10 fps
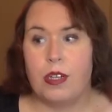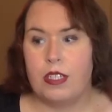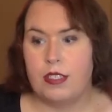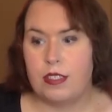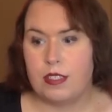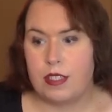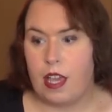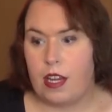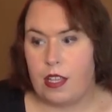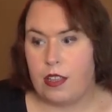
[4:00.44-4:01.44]
was
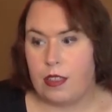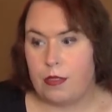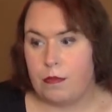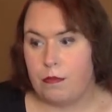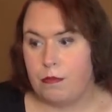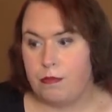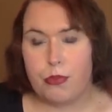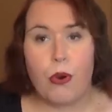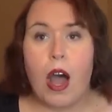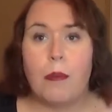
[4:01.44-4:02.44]
any
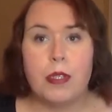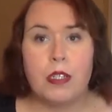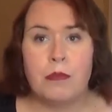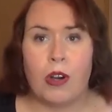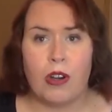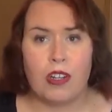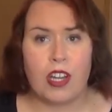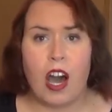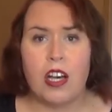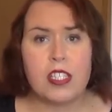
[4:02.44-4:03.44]
problem or
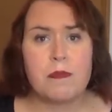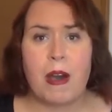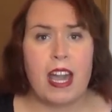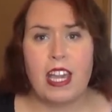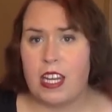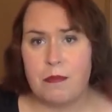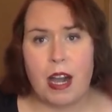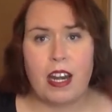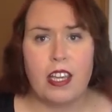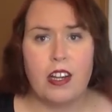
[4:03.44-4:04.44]
caused by
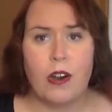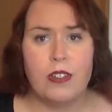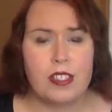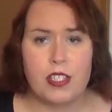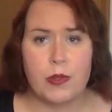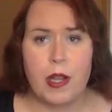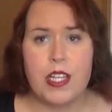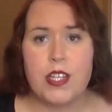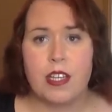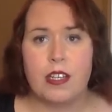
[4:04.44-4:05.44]
anybody or
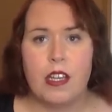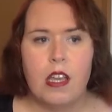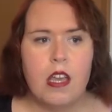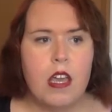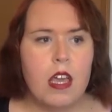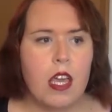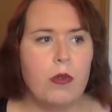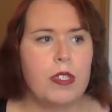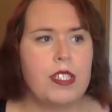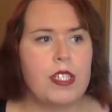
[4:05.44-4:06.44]
situation. It
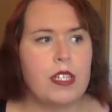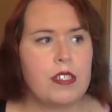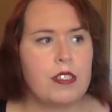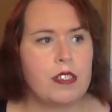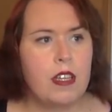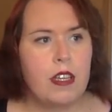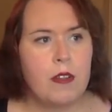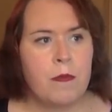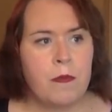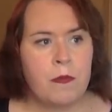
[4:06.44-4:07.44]
was just,
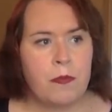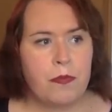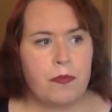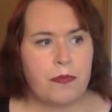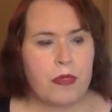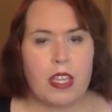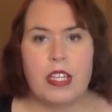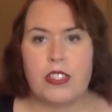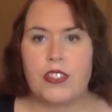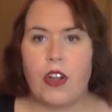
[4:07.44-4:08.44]

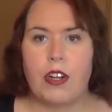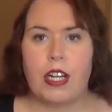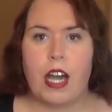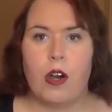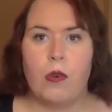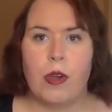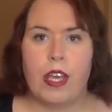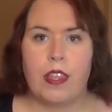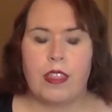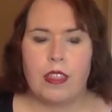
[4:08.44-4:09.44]
it started out
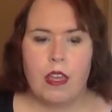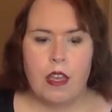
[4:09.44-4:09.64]
with